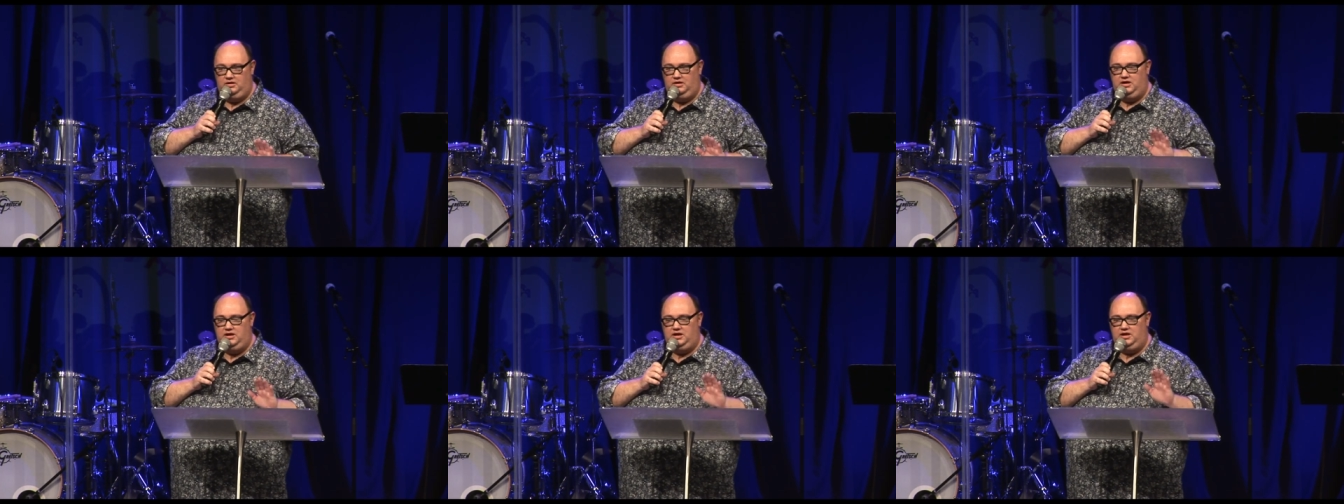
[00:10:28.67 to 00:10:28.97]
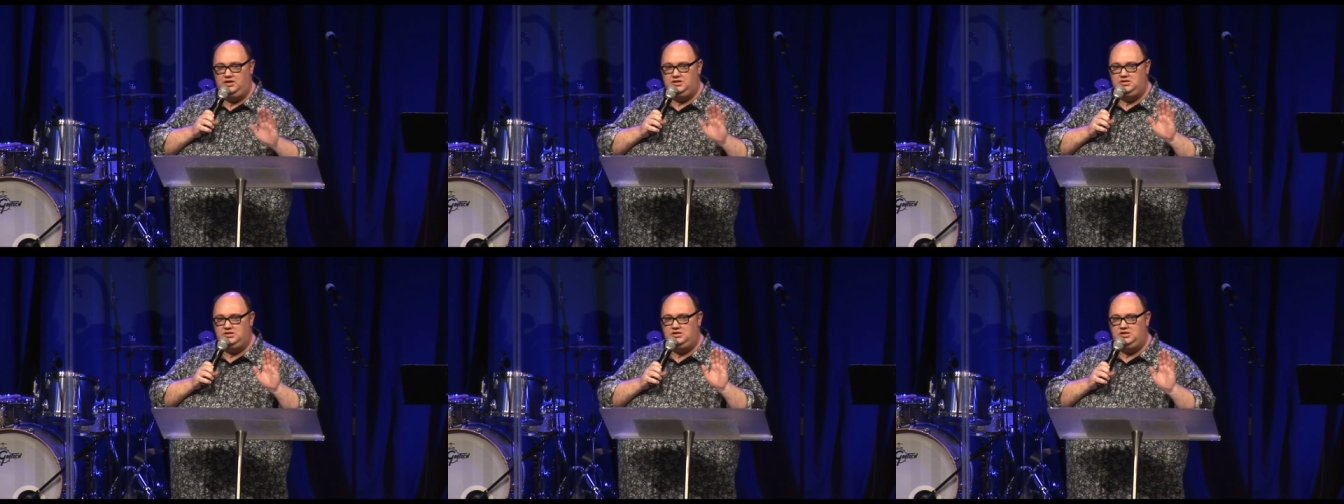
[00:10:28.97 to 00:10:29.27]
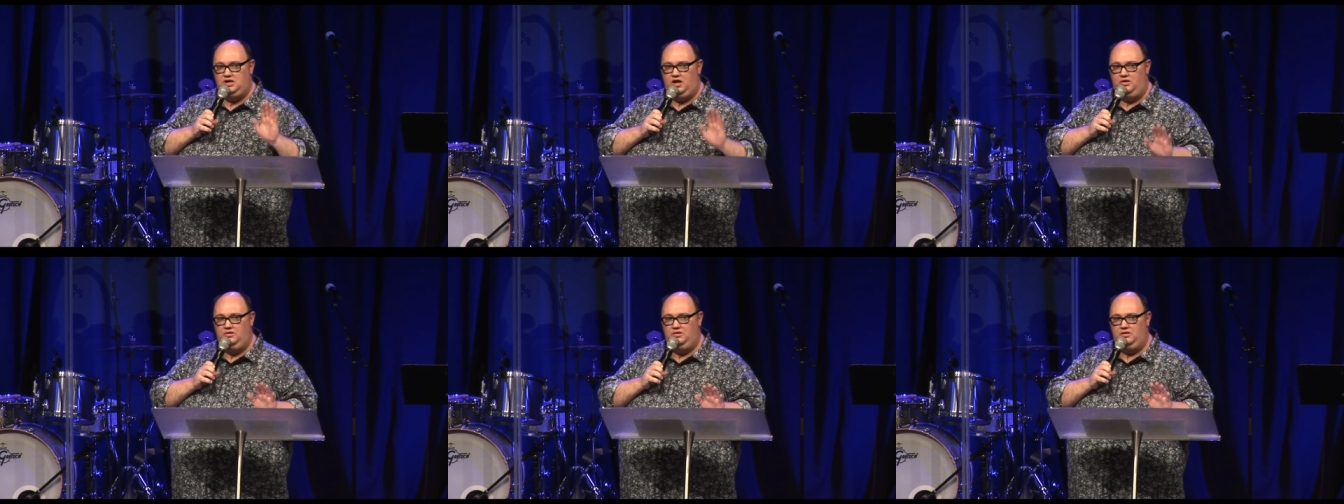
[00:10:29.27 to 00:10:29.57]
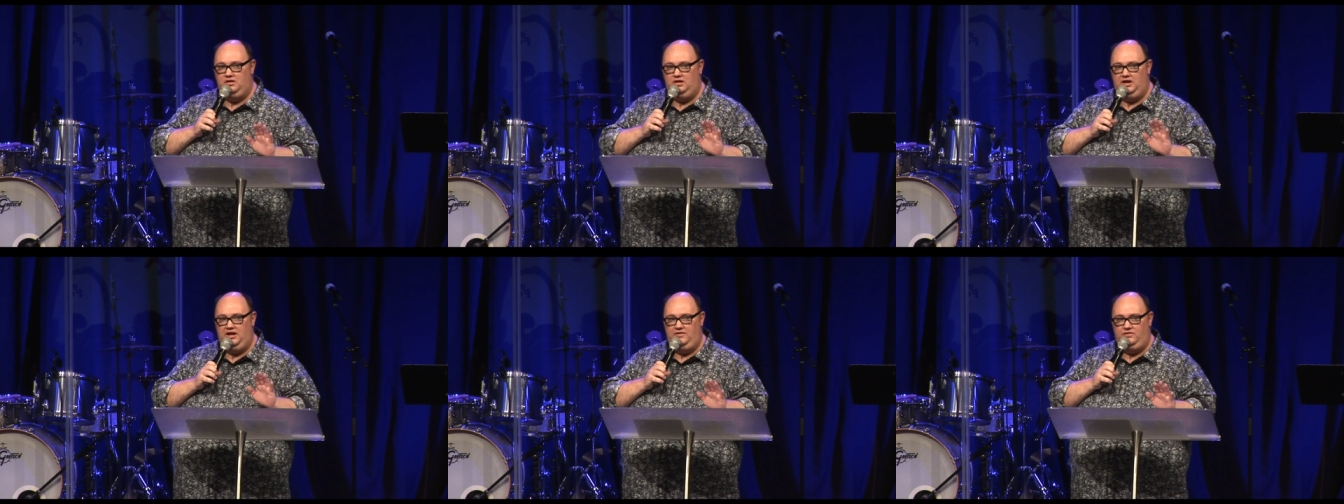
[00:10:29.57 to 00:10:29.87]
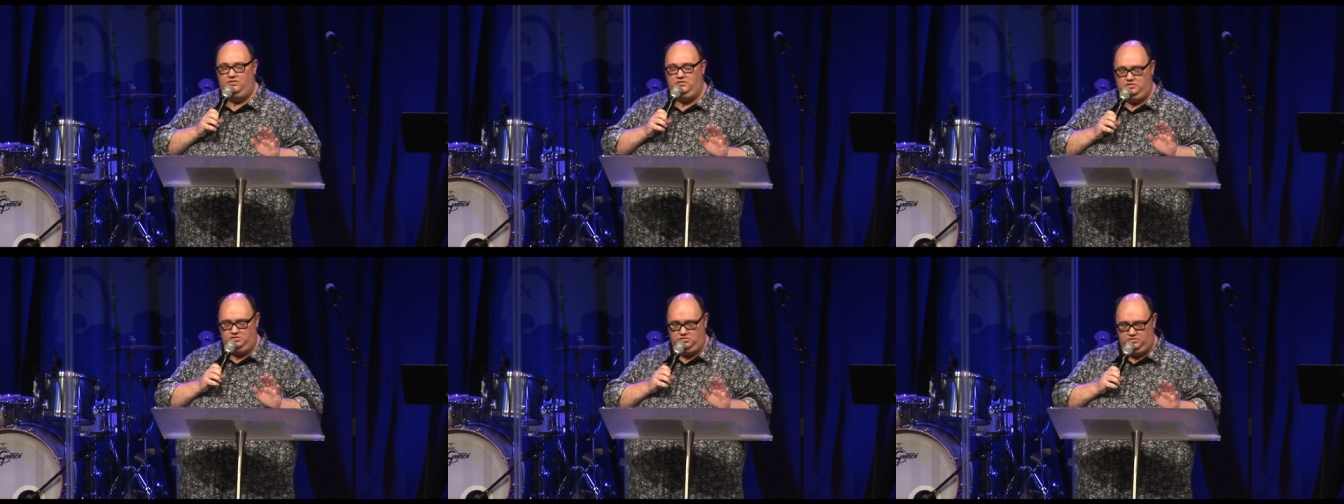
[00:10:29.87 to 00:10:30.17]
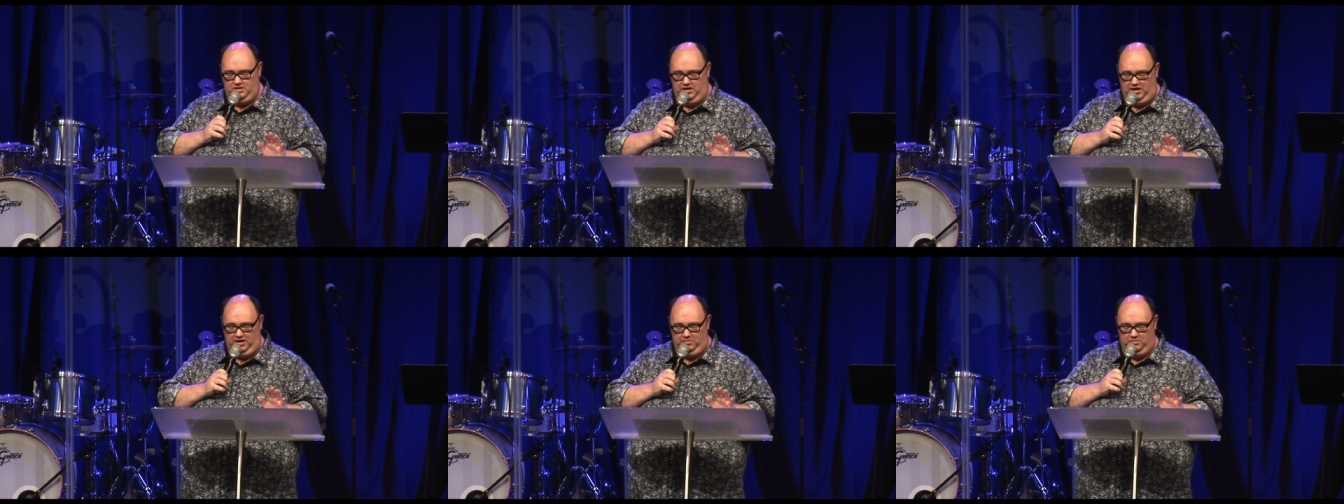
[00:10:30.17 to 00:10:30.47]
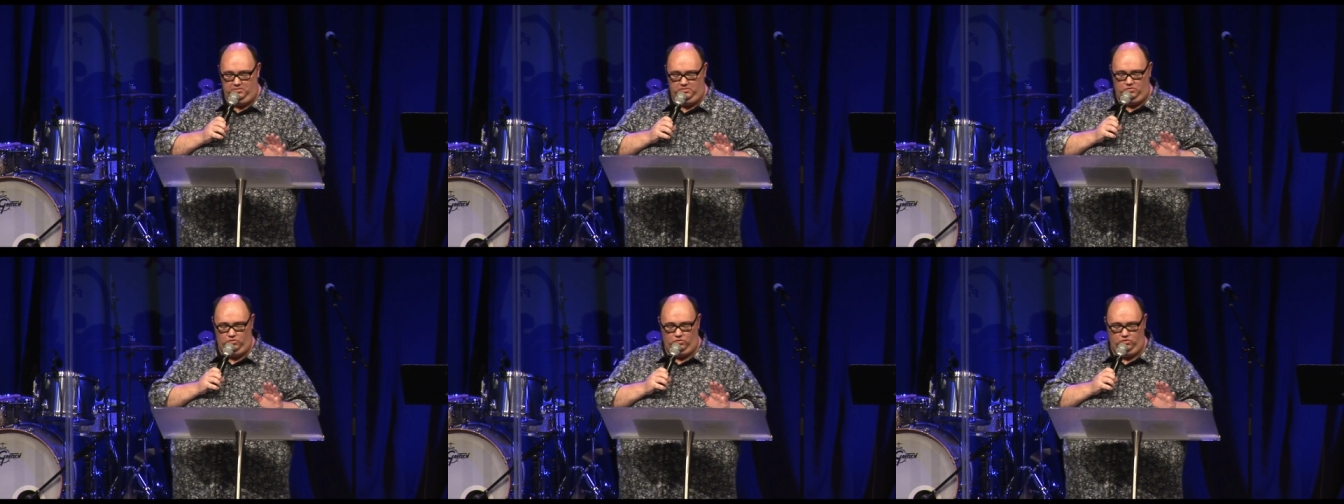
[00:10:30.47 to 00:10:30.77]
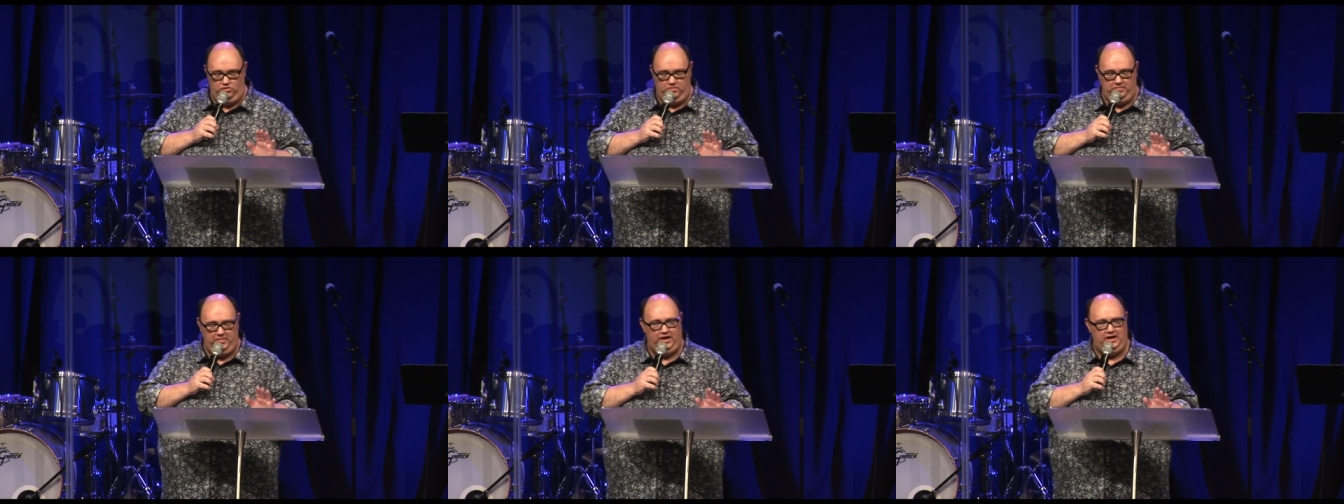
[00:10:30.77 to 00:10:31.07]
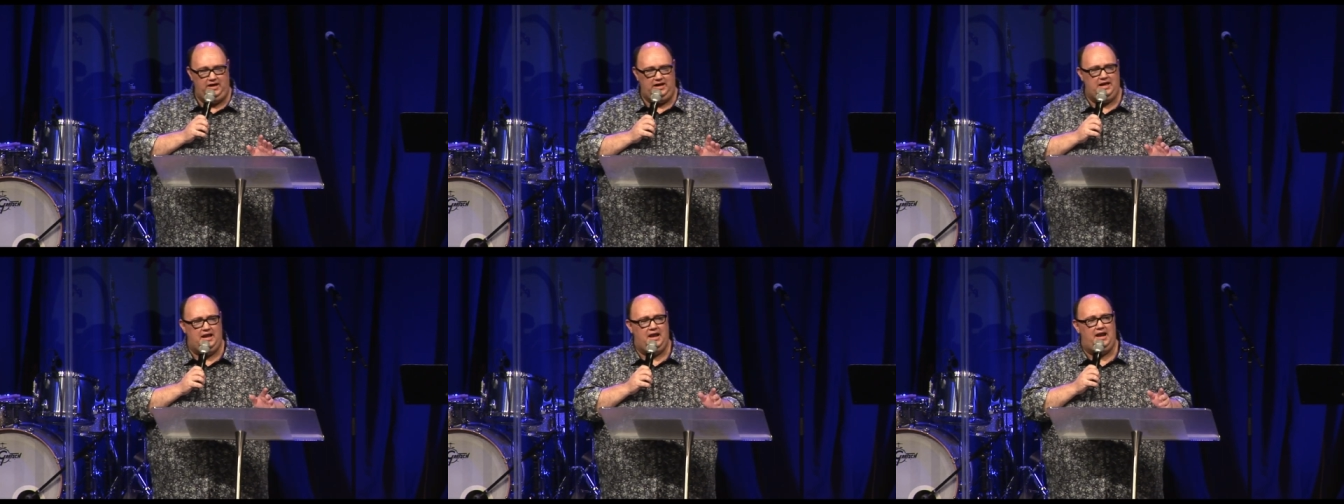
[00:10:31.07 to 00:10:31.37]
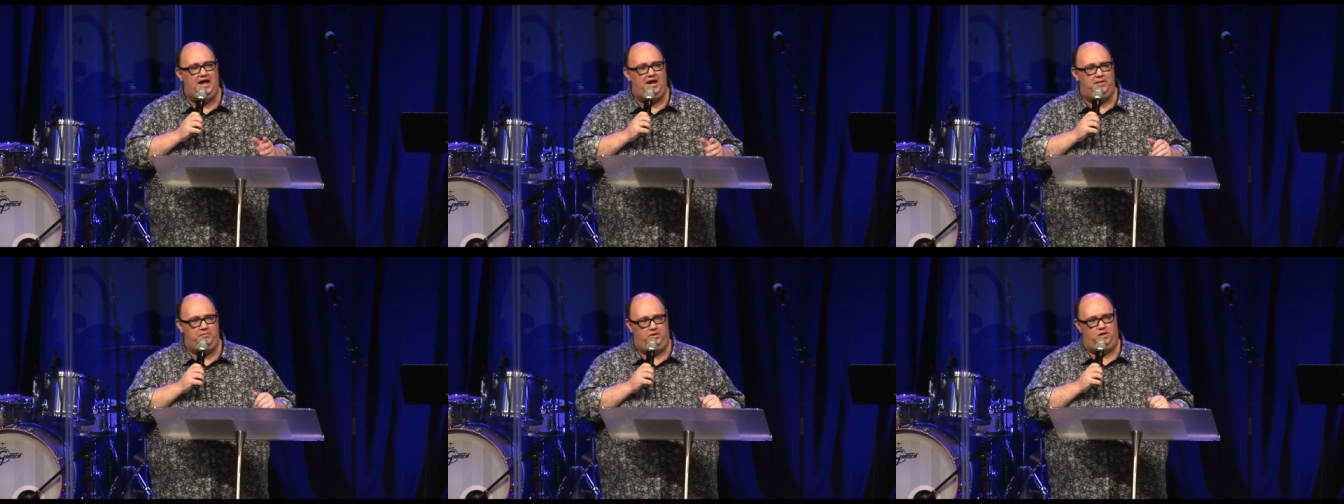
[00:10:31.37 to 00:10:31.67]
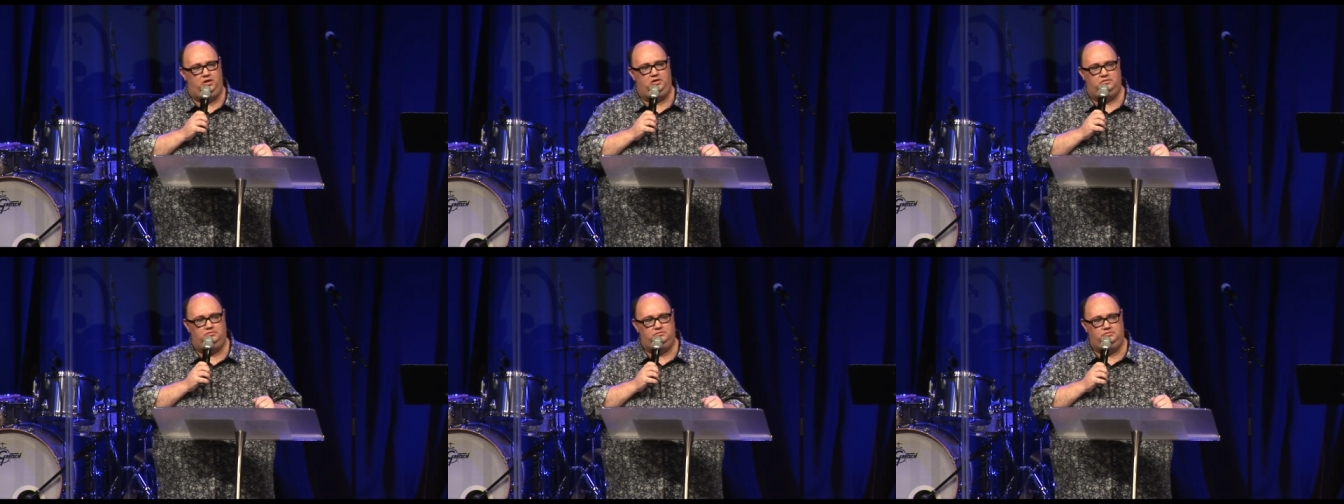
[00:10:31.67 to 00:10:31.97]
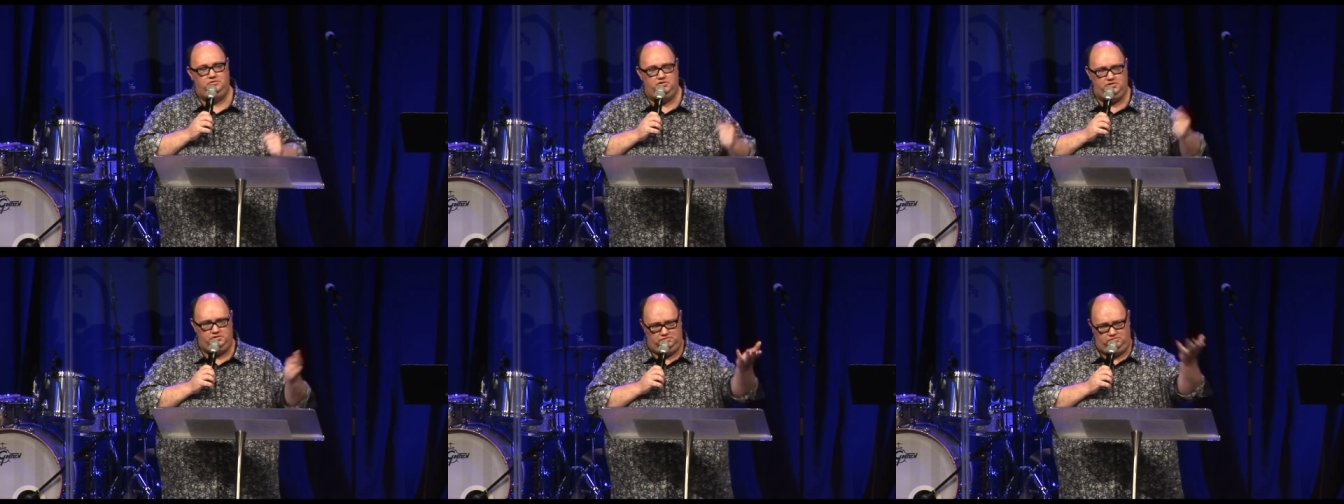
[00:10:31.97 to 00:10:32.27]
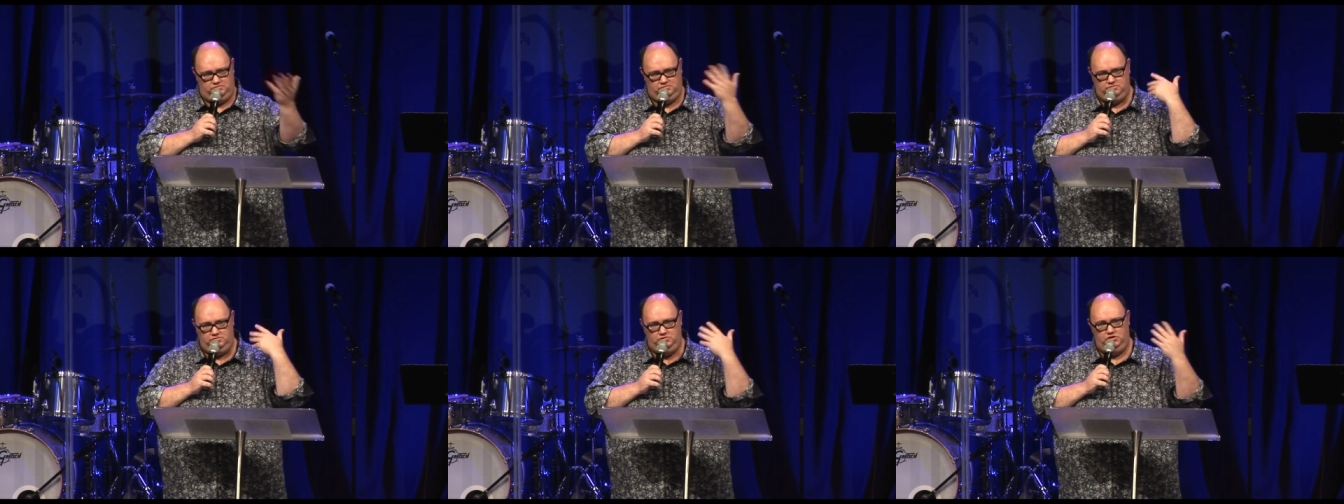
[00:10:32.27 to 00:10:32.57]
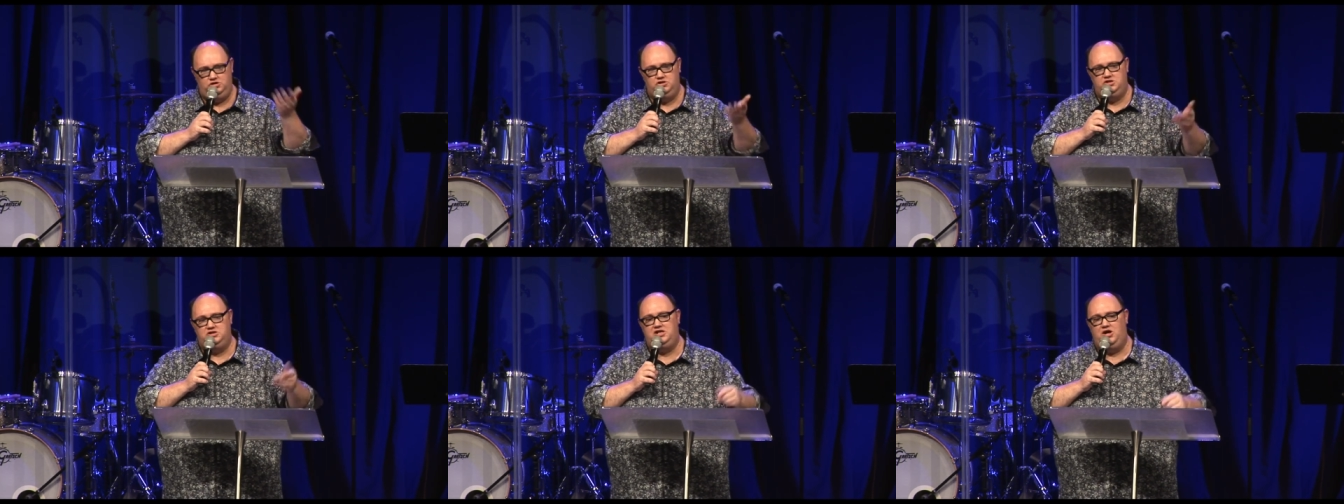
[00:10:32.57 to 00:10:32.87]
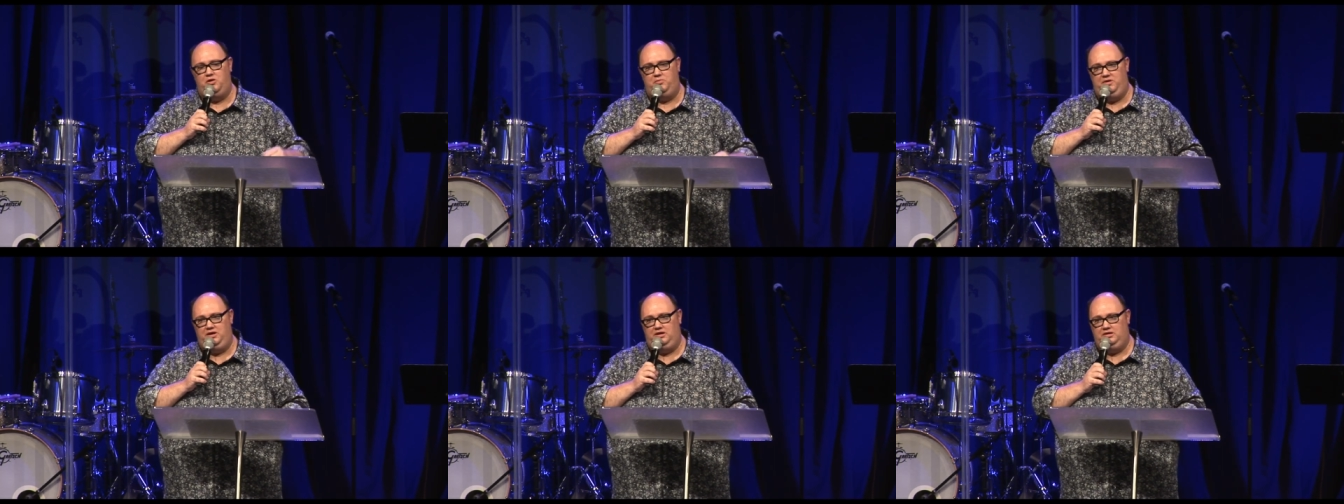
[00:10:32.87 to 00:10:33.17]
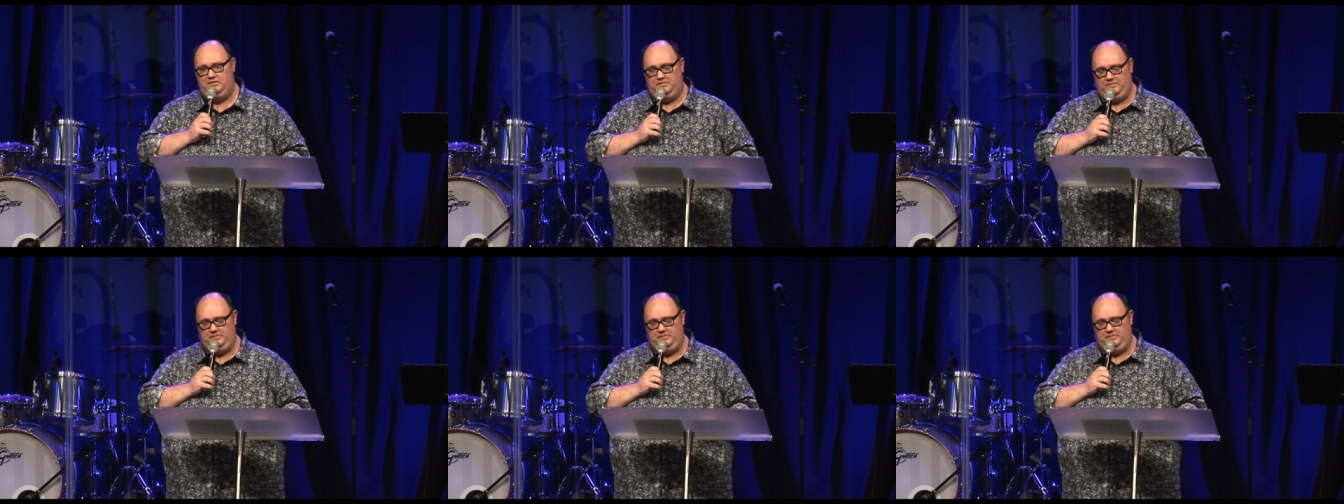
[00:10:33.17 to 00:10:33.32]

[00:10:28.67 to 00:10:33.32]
he goes, don't let the dream or the meaning alarm you. Just you just tell me.